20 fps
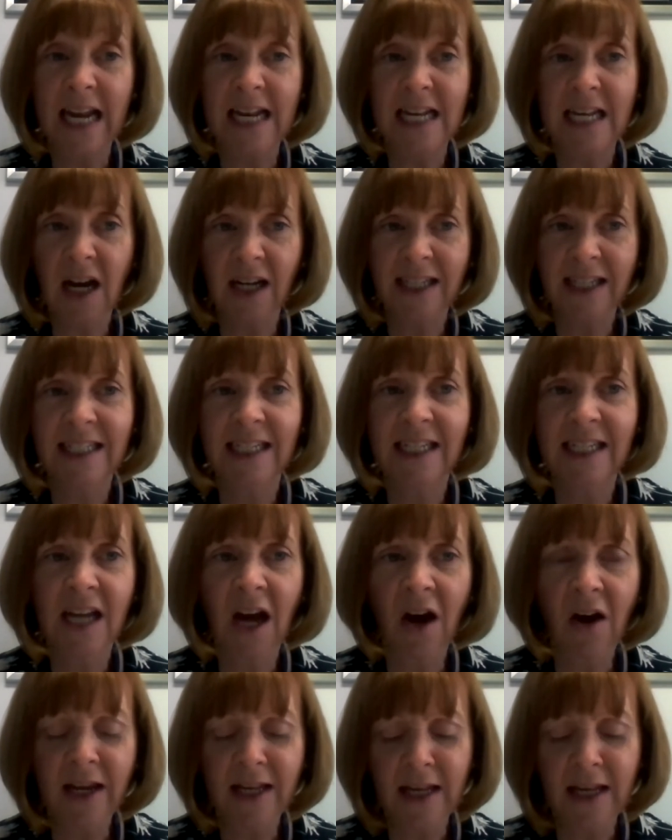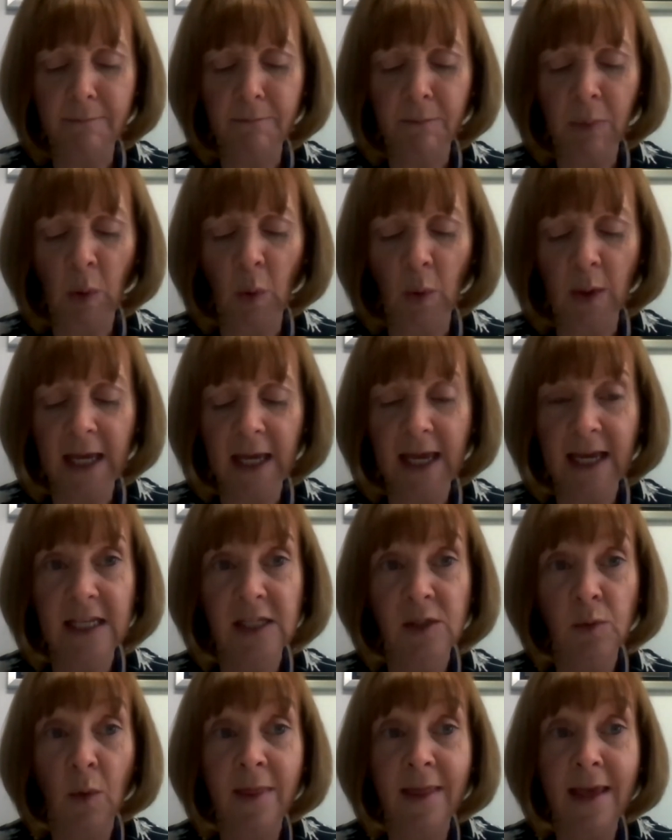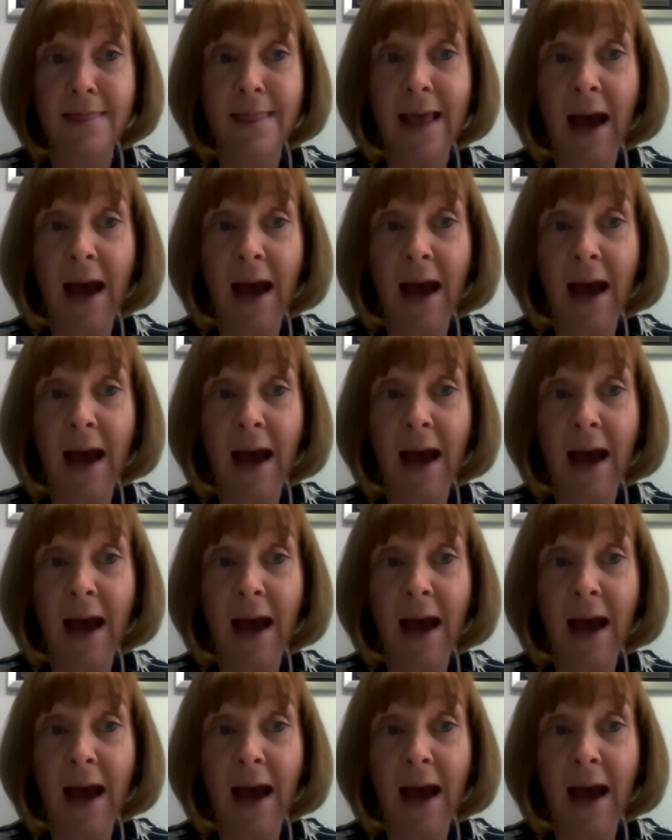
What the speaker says: and 99 employees within